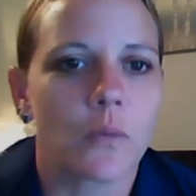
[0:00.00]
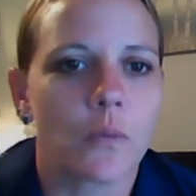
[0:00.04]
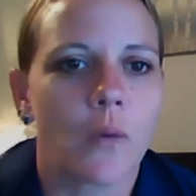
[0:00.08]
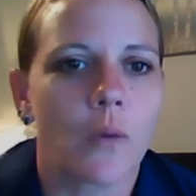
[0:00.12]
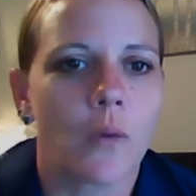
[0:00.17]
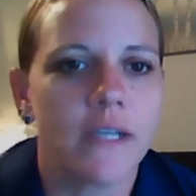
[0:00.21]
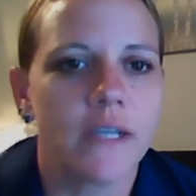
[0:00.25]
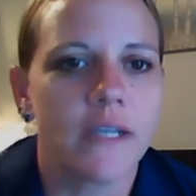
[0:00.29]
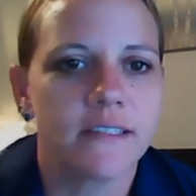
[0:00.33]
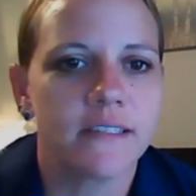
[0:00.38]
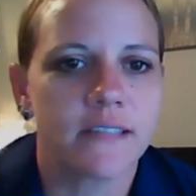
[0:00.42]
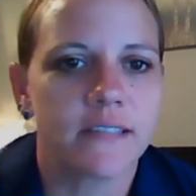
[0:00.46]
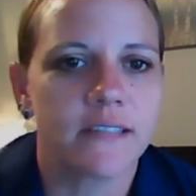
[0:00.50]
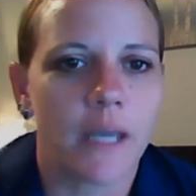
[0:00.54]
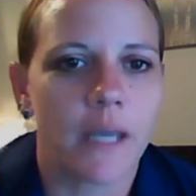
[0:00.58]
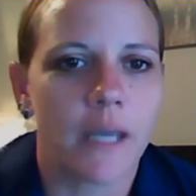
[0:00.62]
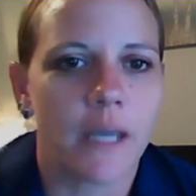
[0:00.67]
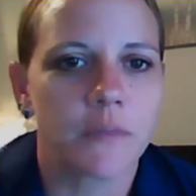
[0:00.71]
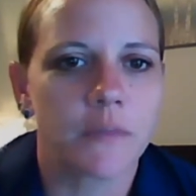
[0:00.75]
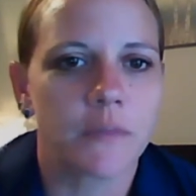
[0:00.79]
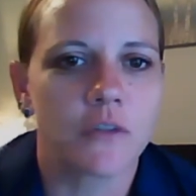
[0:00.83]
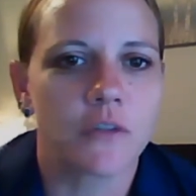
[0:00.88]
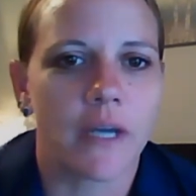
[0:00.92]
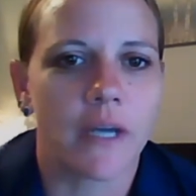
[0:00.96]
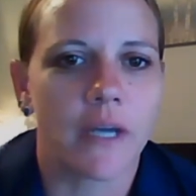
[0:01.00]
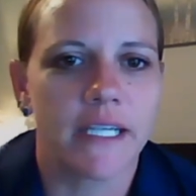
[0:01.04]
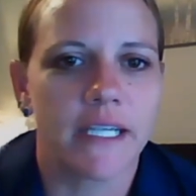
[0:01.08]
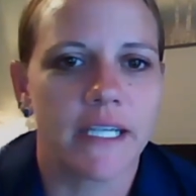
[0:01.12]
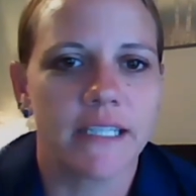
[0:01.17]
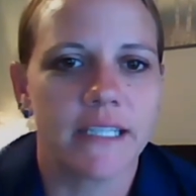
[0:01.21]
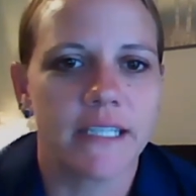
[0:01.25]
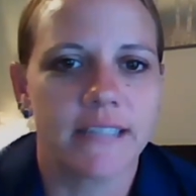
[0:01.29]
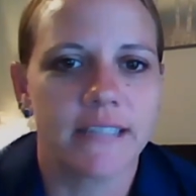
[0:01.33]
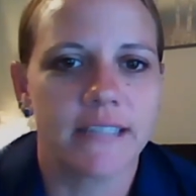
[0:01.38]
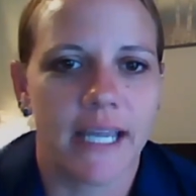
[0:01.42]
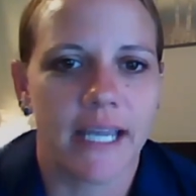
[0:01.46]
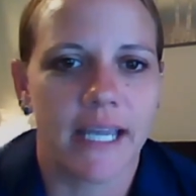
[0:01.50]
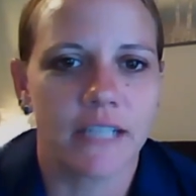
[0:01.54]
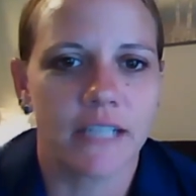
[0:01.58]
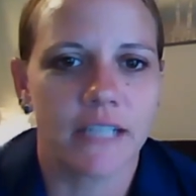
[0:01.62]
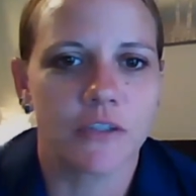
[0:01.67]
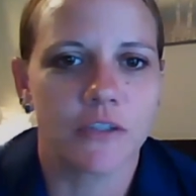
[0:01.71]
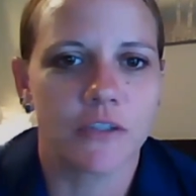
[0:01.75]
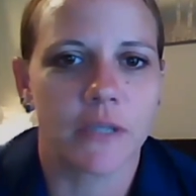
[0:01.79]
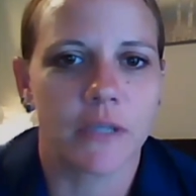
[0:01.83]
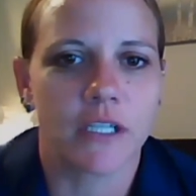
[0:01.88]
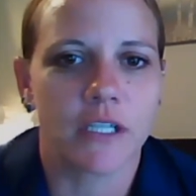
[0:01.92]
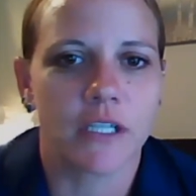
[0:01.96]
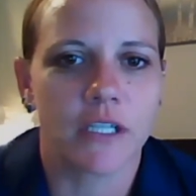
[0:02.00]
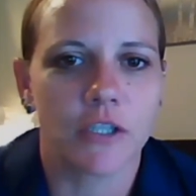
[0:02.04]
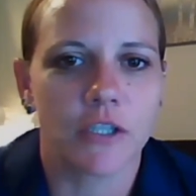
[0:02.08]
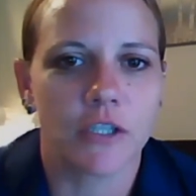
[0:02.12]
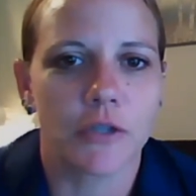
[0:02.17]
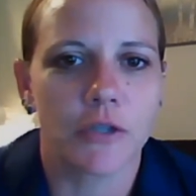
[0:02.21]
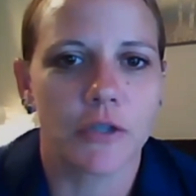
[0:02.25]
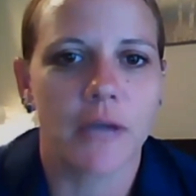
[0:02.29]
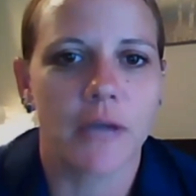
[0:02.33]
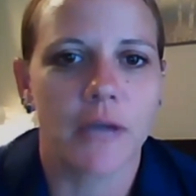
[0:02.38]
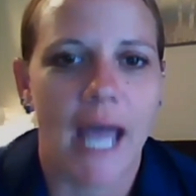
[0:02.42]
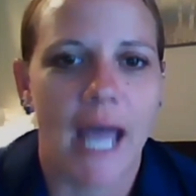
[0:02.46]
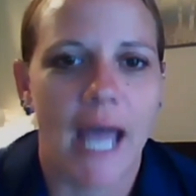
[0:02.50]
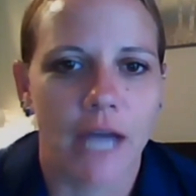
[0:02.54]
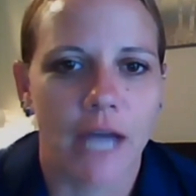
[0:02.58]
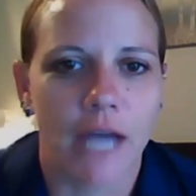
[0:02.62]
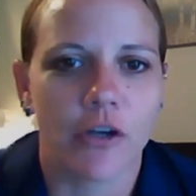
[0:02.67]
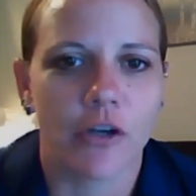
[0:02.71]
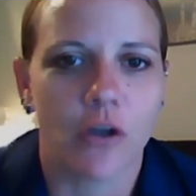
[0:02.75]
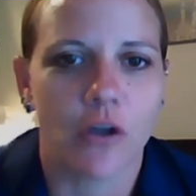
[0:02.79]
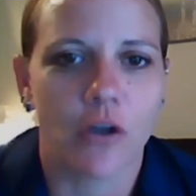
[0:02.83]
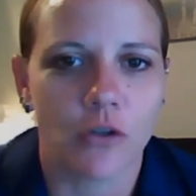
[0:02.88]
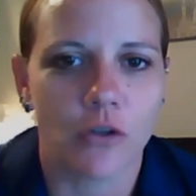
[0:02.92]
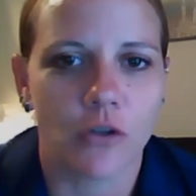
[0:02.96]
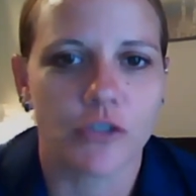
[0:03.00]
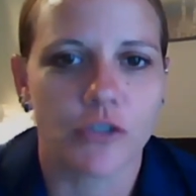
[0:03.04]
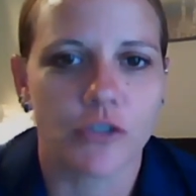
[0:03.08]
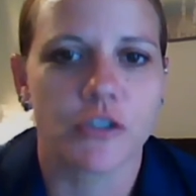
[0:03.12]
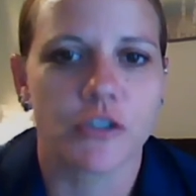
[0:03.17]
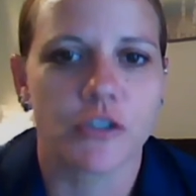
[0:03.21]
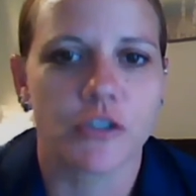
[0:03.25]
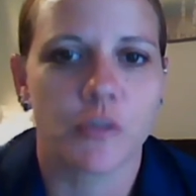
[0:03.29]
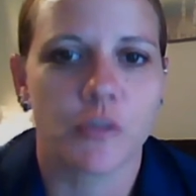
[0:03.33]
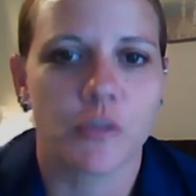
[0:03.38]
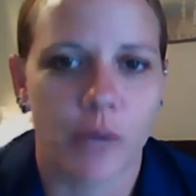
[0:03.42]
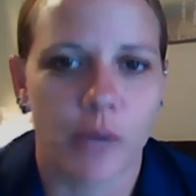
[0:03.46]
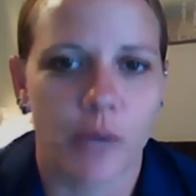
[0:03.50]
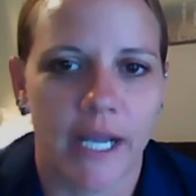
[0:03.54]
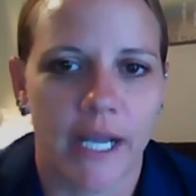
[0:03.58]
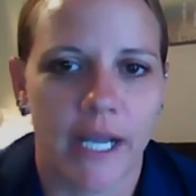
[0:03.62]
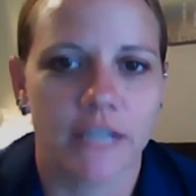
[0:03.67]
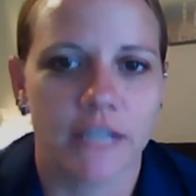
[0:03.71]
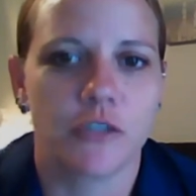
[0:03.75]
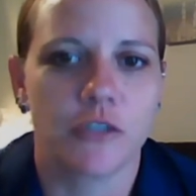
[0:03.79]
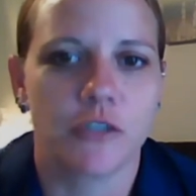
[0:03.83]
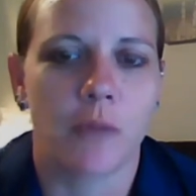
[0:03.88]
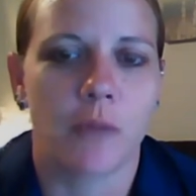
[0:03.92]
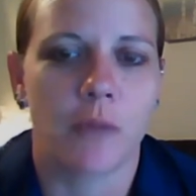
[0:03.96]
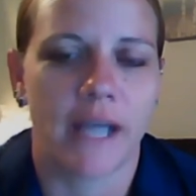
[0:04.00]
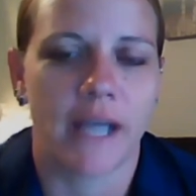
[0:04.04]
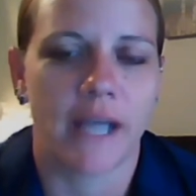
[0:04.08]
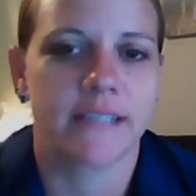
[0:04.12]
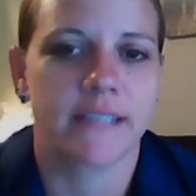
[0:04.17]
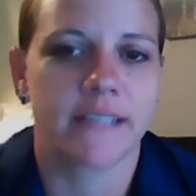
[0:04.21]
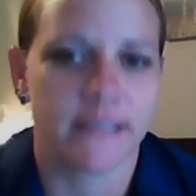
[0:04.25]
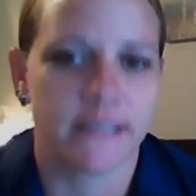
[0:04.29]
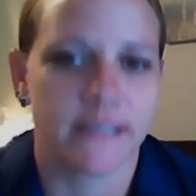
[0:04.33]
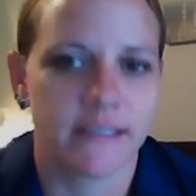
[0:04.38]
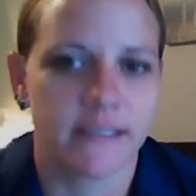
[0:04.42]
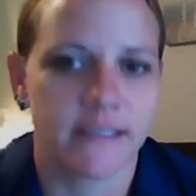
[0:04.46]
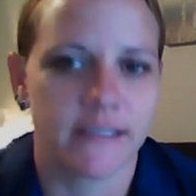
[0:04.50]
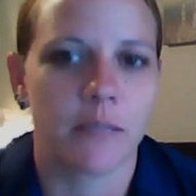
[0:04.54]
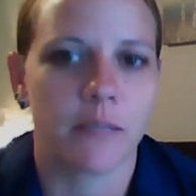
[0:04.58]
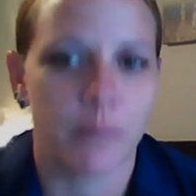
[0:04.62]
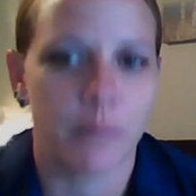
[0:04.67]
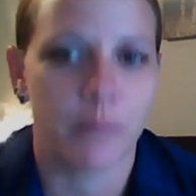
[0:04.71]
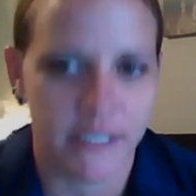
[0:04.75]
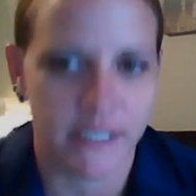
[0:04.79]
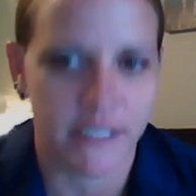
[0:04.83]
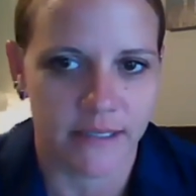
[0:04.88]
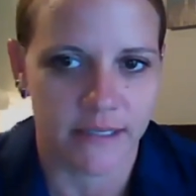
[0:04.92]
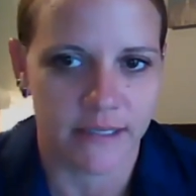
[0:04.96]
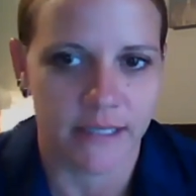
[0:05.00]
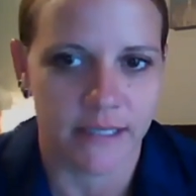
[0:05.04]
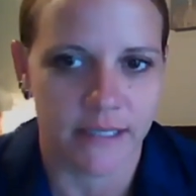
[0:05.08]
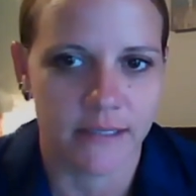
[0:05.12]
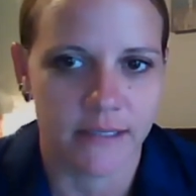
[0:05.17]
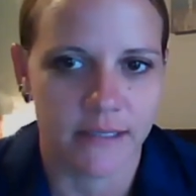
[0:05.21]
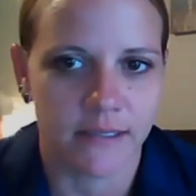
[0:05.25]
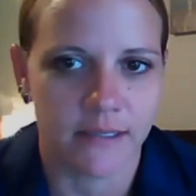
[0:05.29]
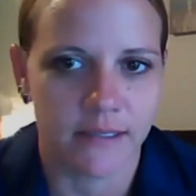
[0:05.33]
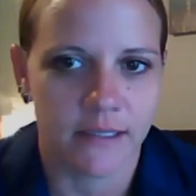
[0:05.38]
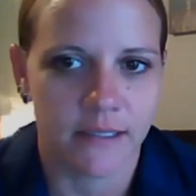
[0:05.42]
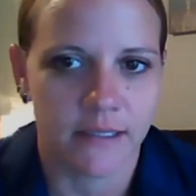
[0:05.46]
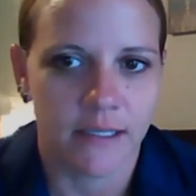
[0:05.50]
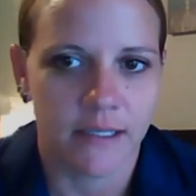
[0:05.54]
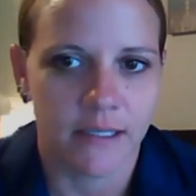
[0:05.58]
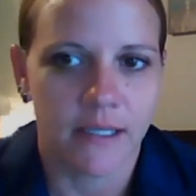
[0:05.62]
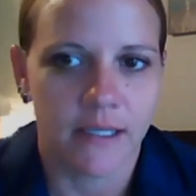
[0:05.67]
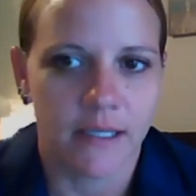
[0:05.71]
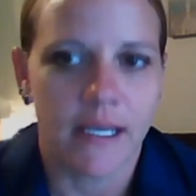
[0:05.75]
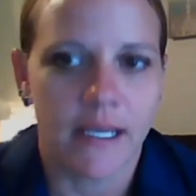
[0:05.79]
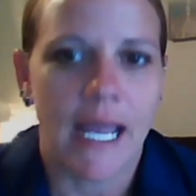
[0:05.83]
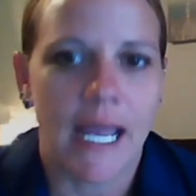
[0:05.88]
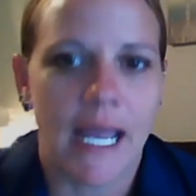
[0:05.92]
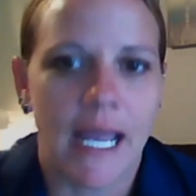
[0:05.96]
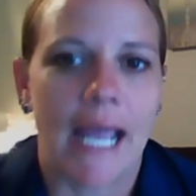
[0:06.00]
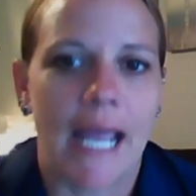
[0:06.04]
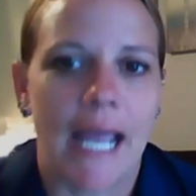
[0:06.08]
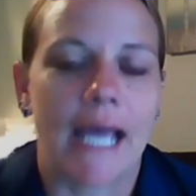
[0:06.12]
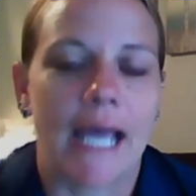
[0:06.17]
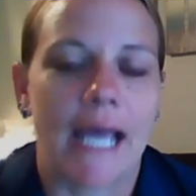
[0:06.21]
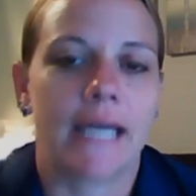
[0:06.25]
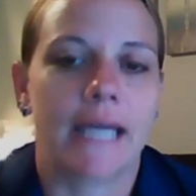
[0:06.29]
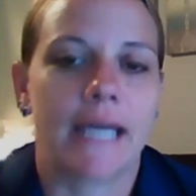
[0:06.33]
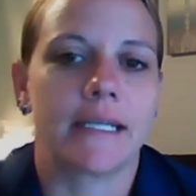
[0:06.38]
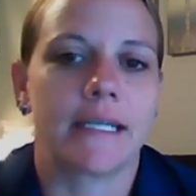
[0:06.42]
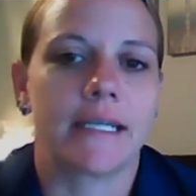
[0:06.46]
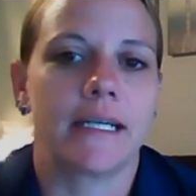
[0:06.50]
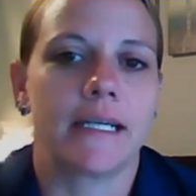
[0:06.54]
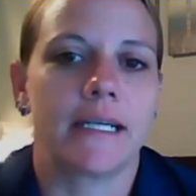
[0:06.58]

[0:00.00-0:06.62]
what steps do I need to take to include agriculture spraying to my existing business? And